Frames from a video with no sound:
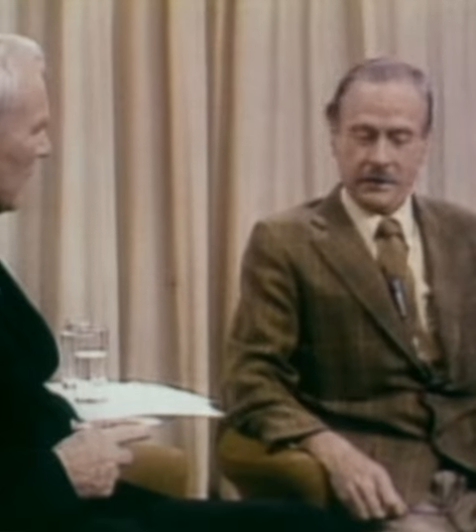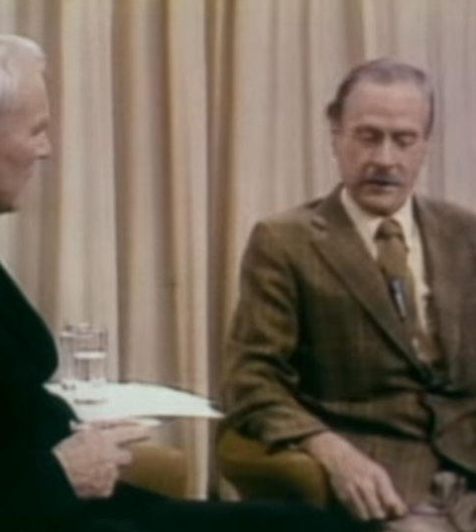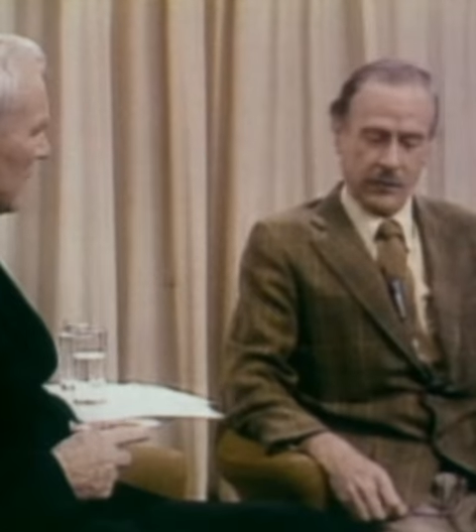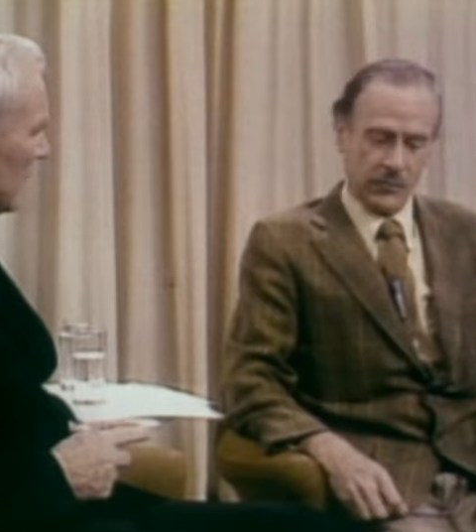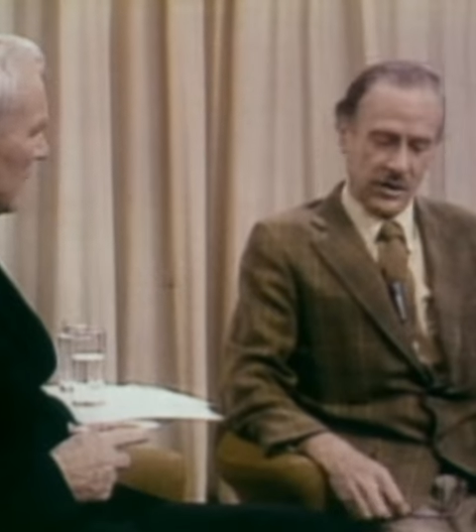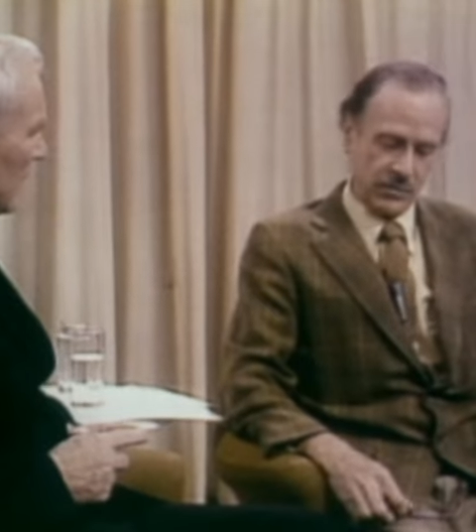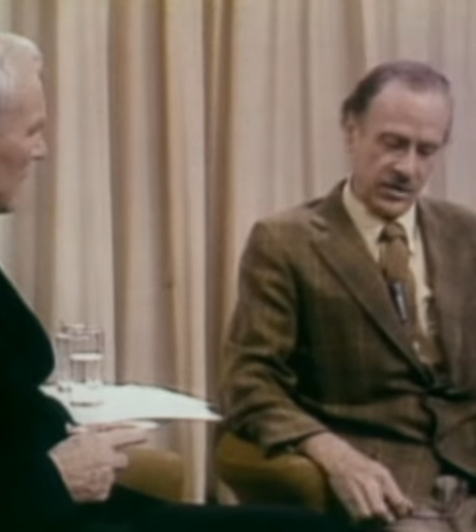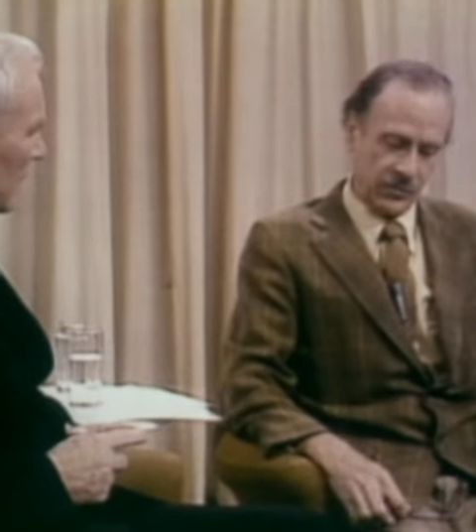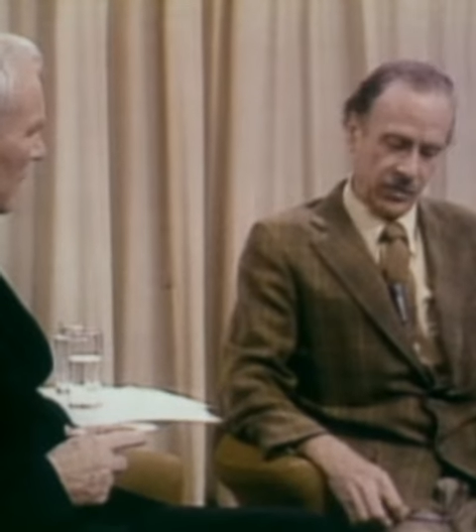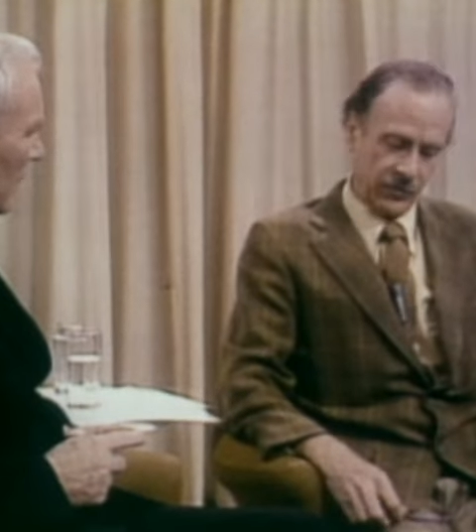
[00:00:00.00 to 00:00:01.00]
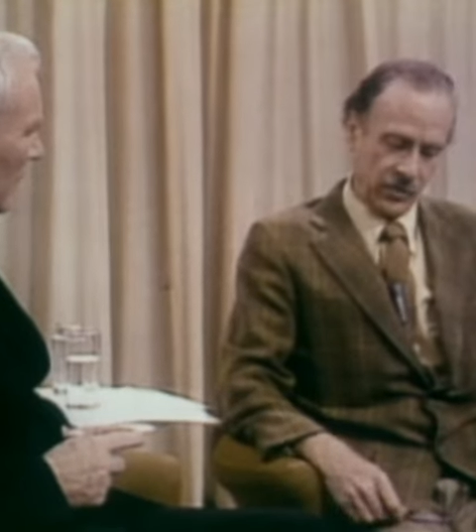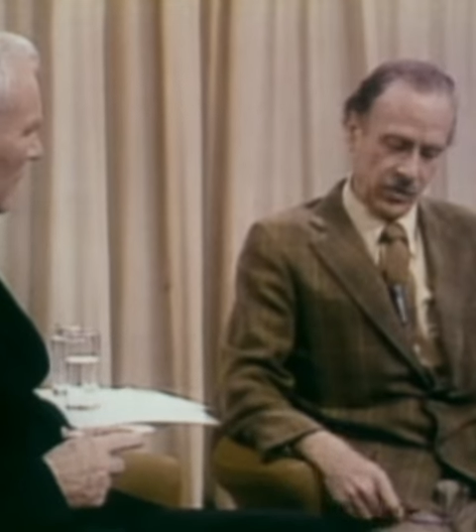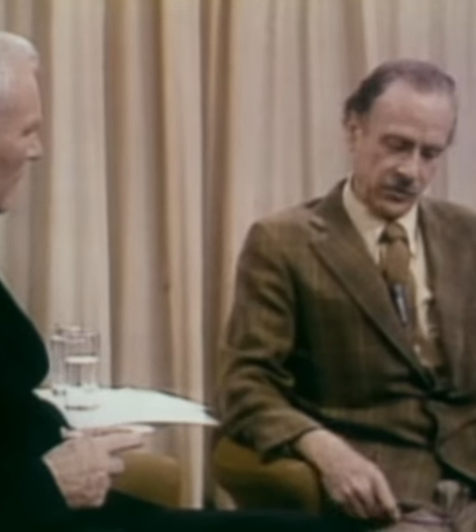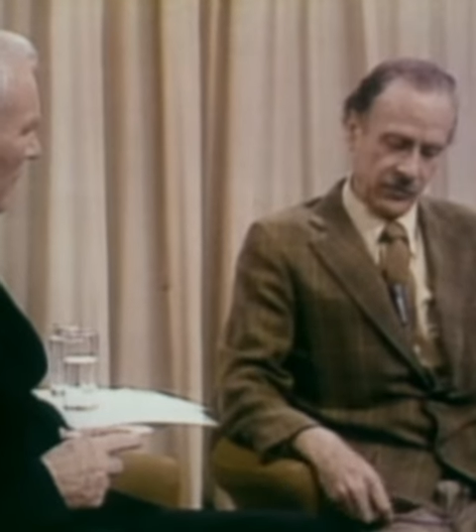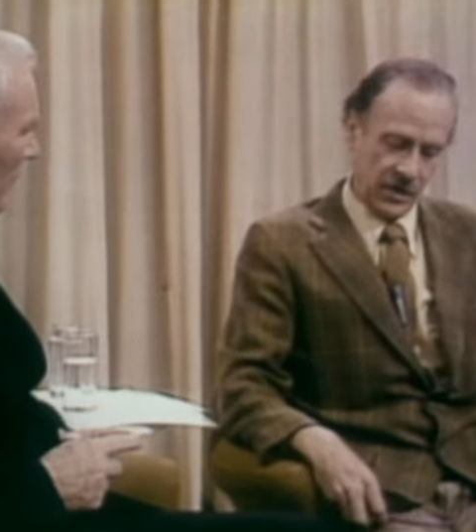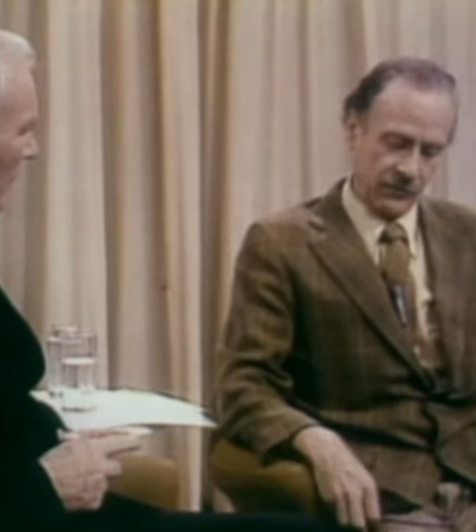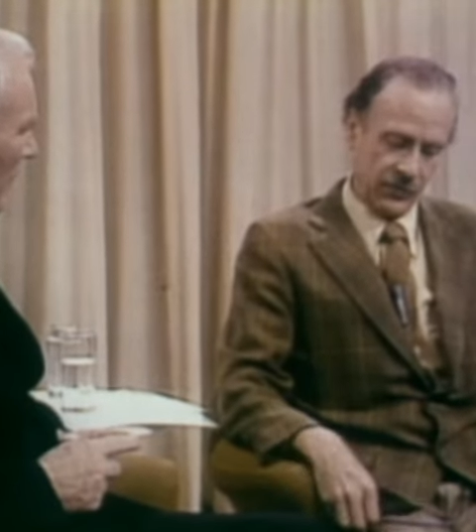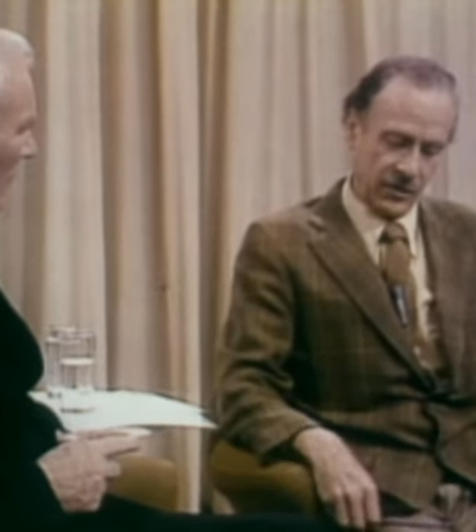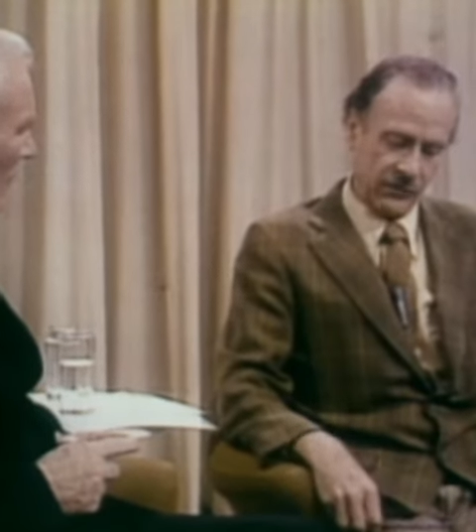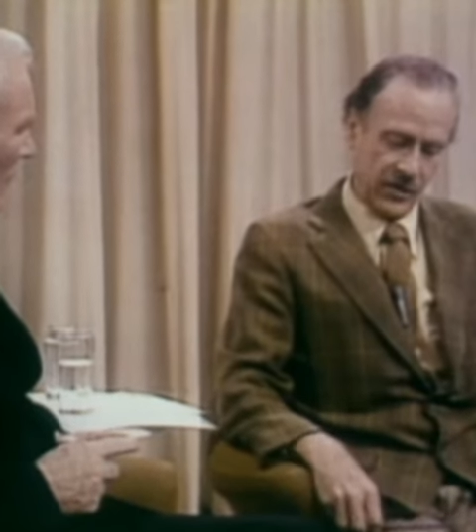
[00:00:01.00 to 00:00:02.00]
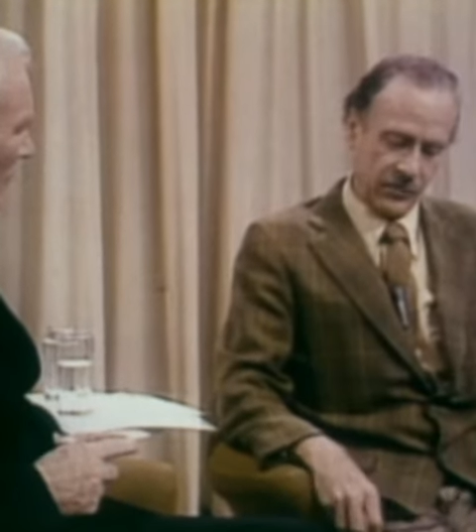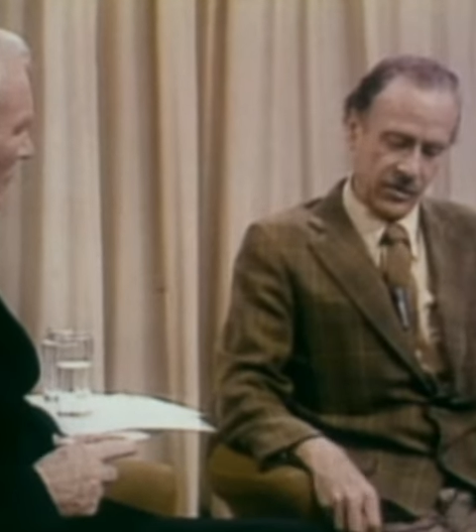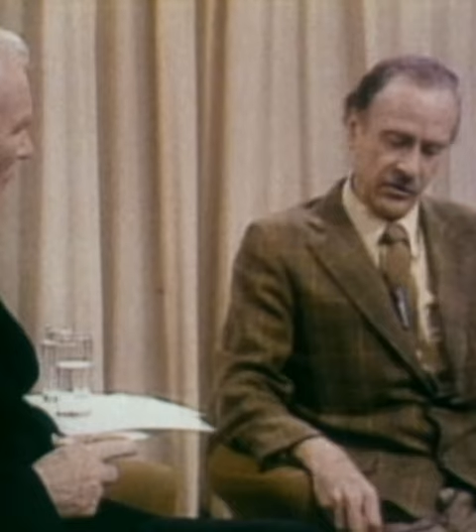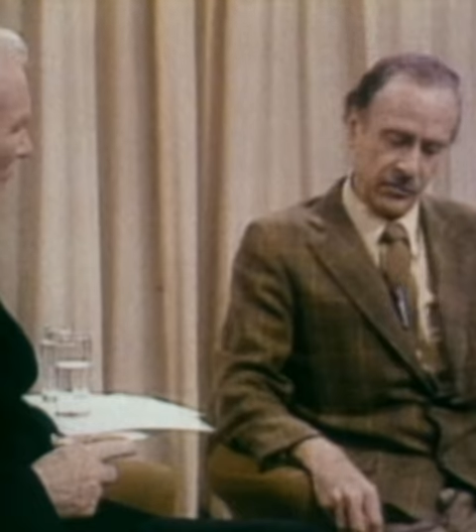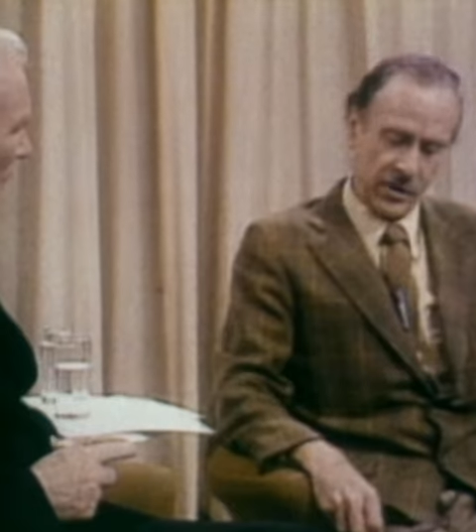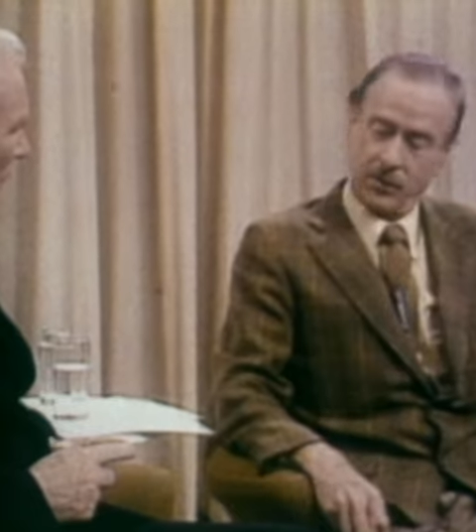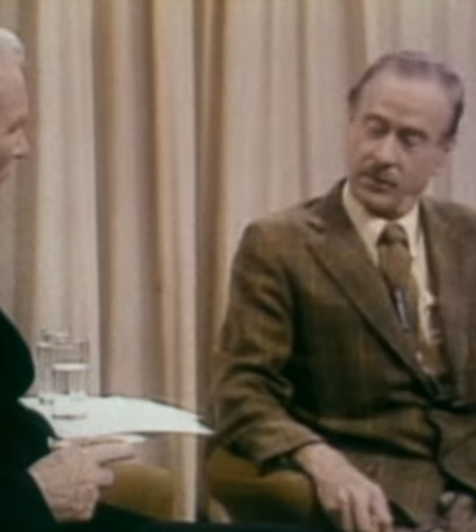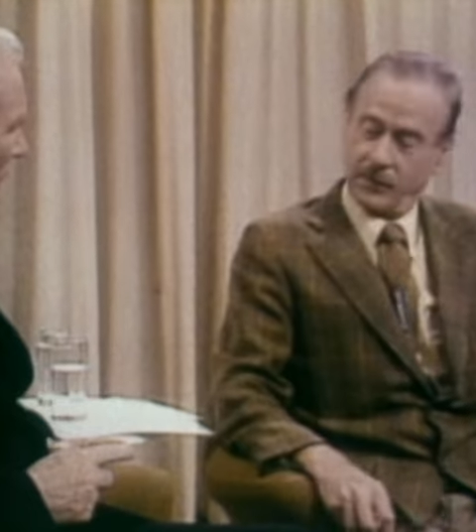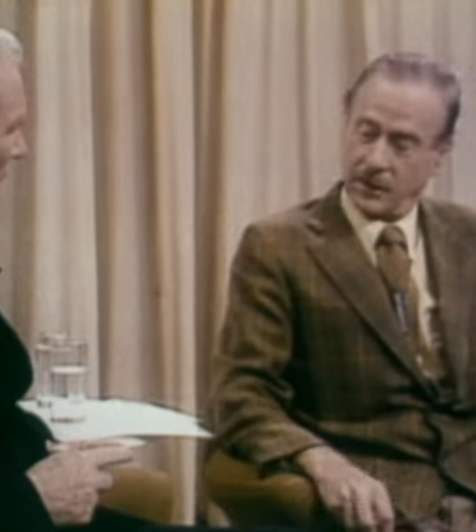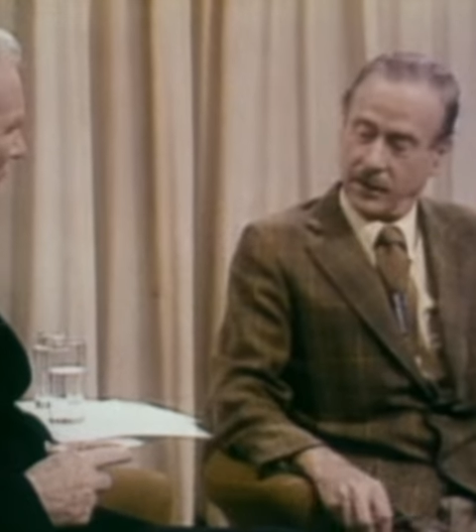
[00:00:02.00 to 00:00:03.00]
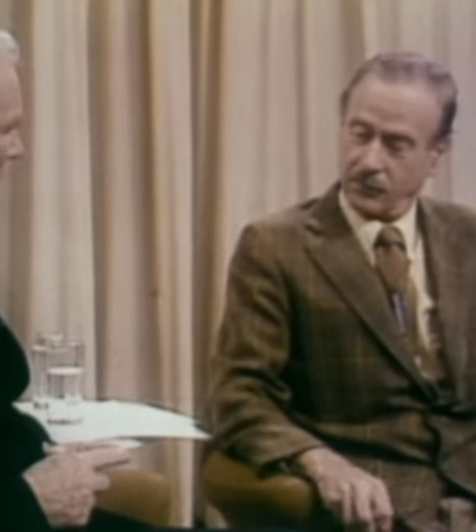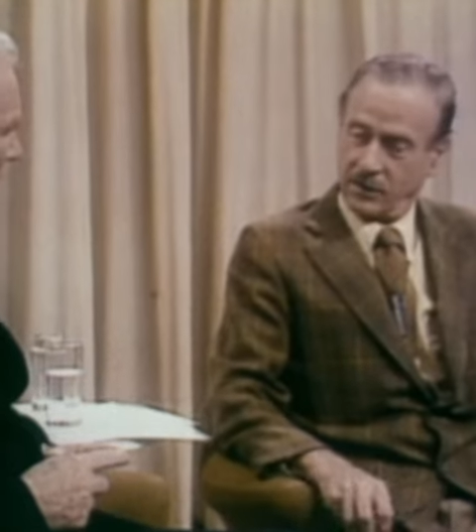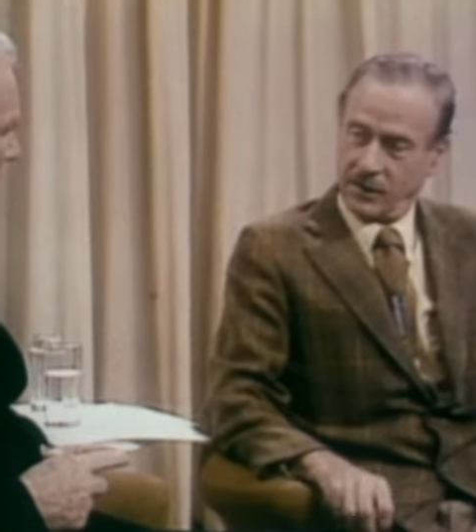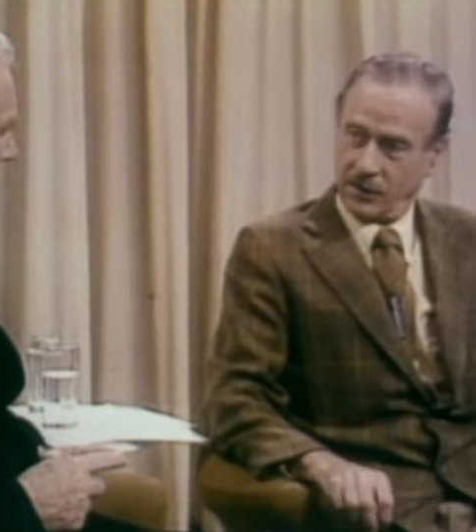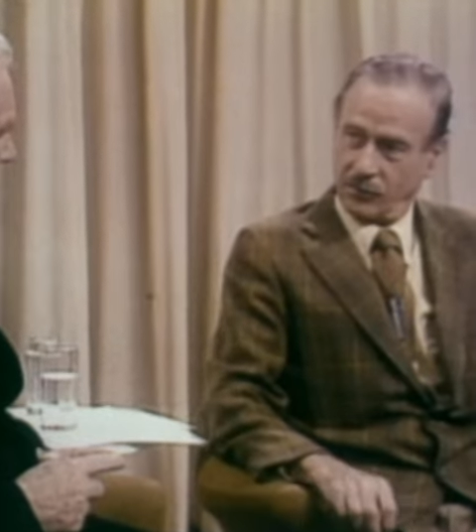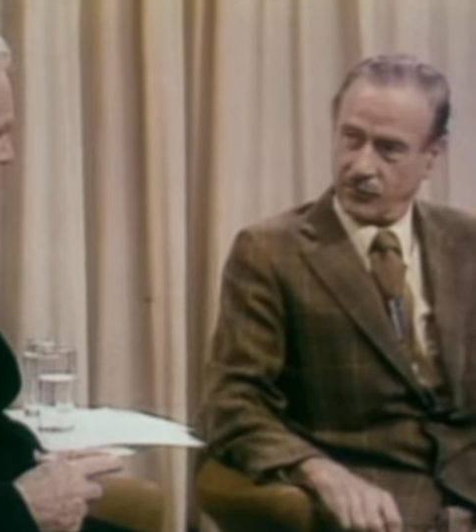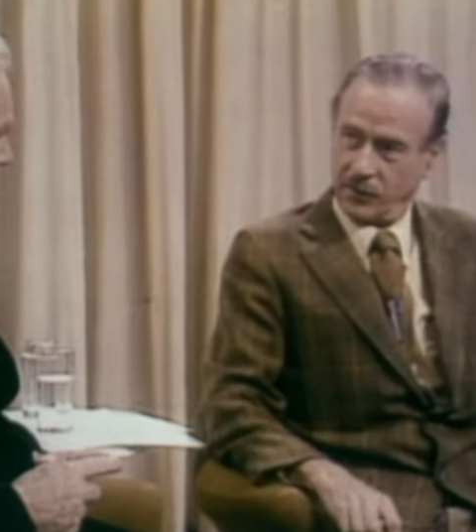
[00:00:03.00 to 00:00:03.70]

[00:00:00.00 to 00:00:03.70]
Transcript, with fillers: And many people, of course, have developed this power in the electric age.